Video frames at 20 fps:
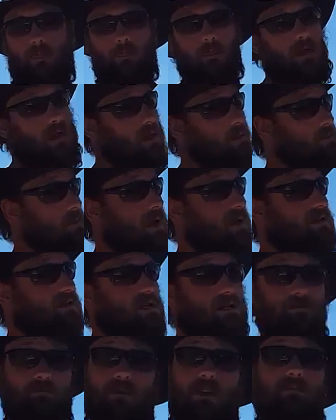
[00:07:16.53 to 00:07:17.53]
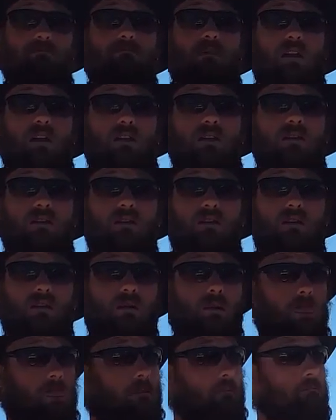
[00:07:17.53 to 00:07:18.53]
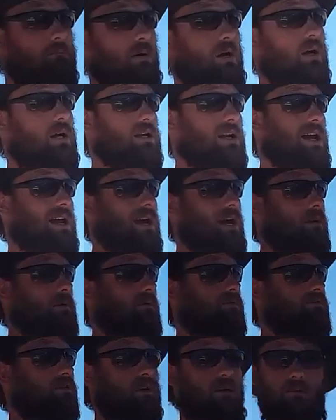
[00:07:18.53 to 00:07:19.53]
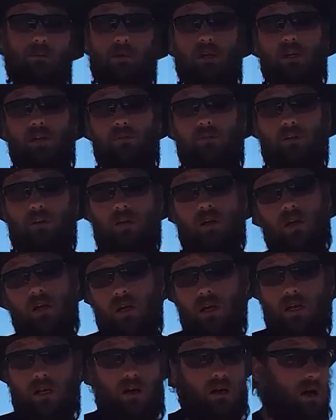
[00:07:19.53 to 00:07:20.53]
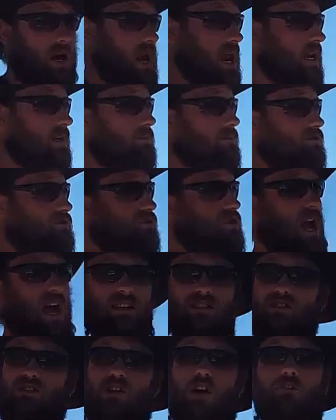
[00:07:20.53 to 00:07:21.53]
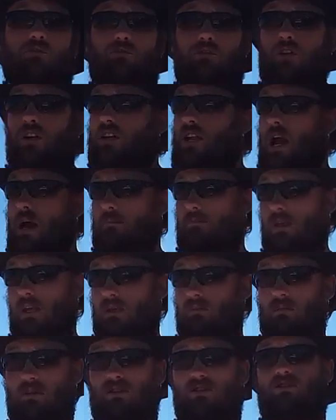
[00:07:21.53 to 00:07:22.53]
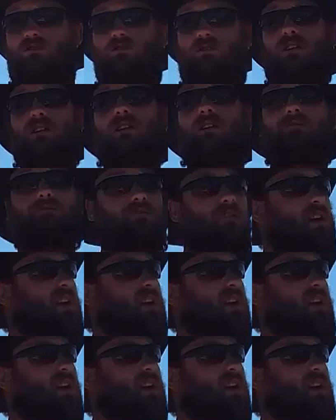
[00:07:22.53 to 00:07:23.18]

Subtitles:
It may just be me, but I'm a firm believer in our animals not suffering, not being mistreated for